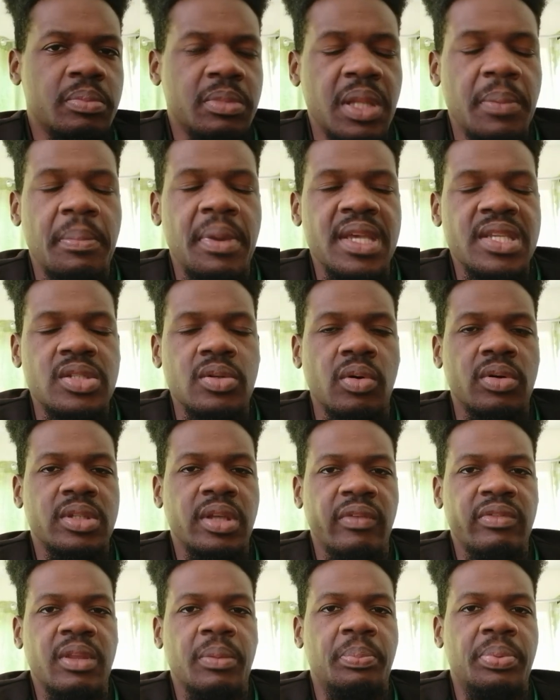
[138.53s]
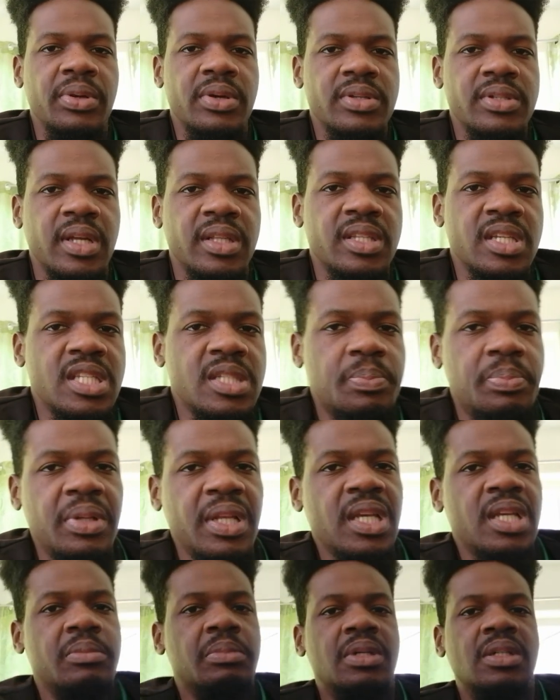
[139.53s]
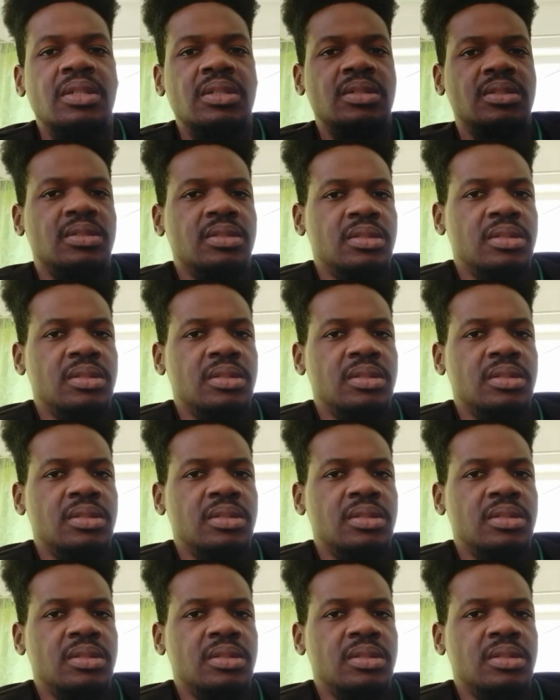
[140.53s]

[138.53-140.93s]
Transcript: the best out of the players that he's playing, man.